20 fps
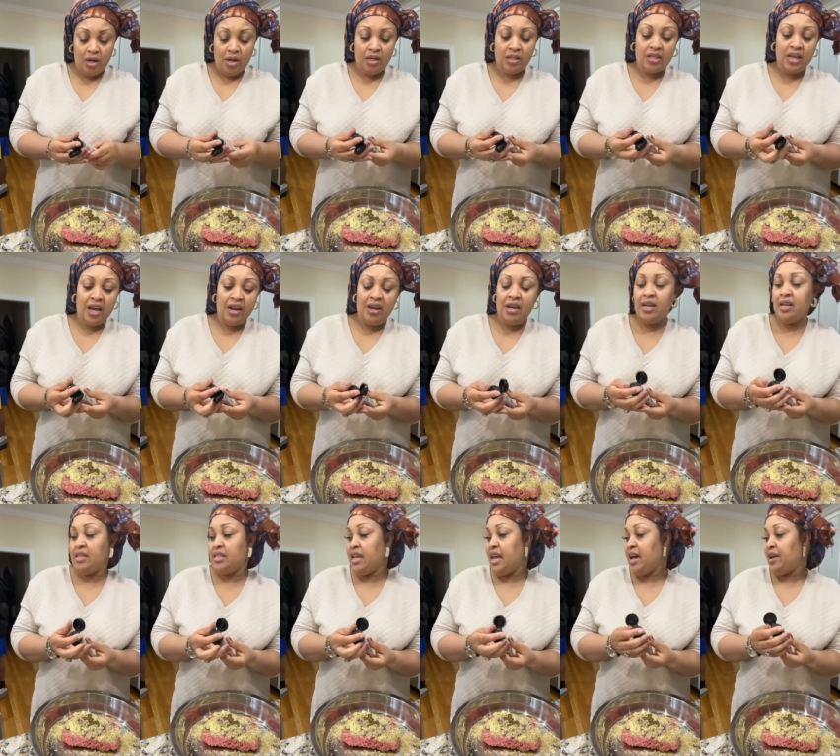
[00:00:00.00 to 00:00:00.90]
He's
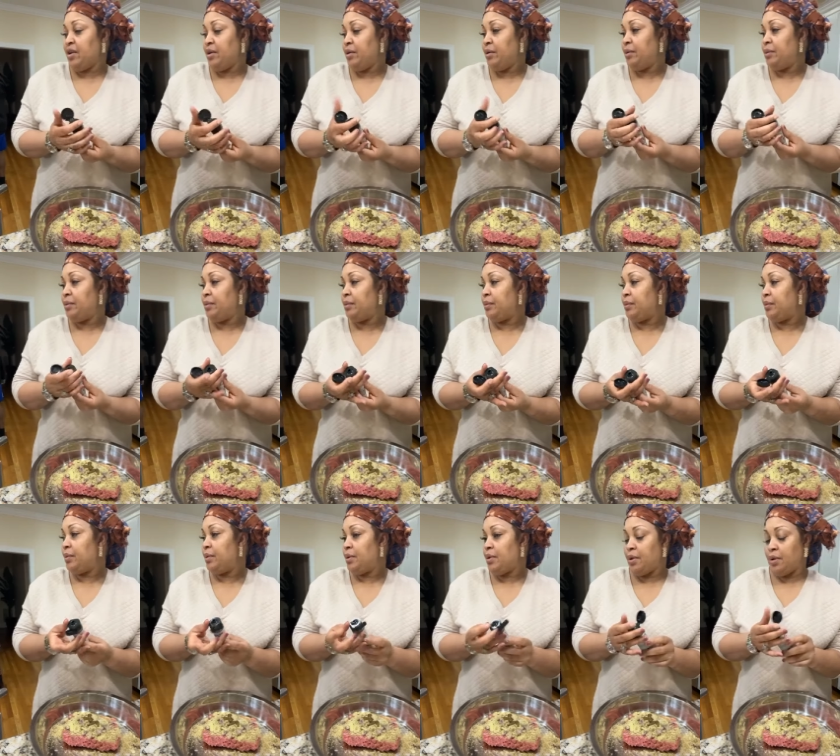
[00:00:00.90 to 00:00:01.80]
getting his hair done
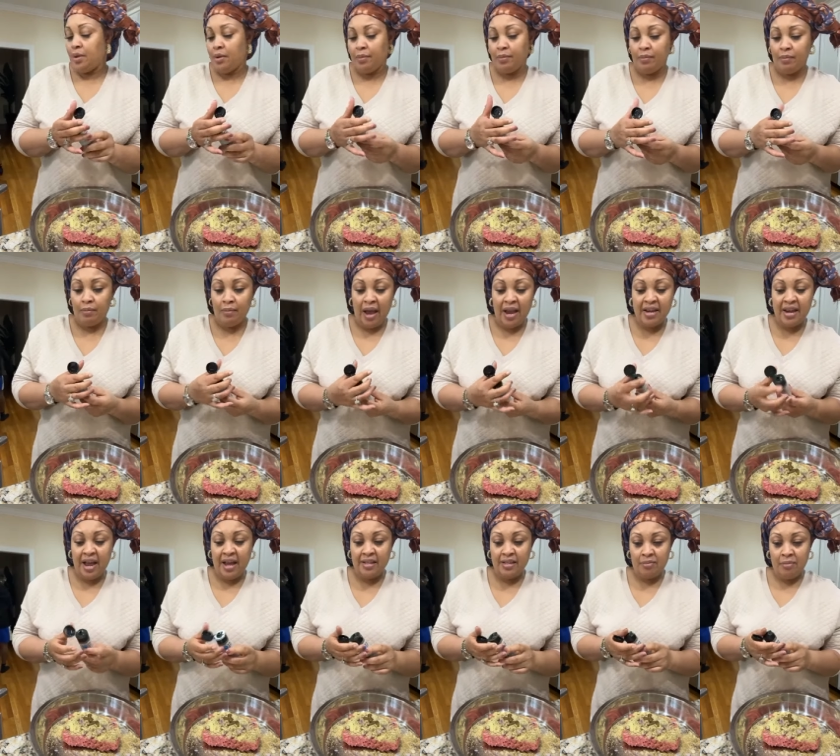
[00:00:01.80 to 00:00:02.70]

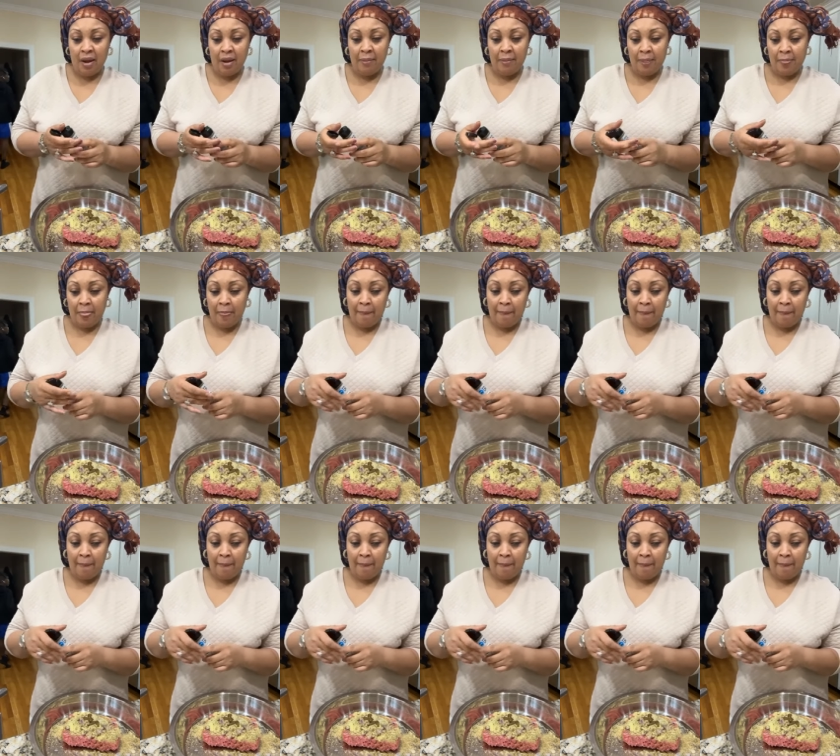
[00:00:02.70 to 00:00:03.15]
by Nazma.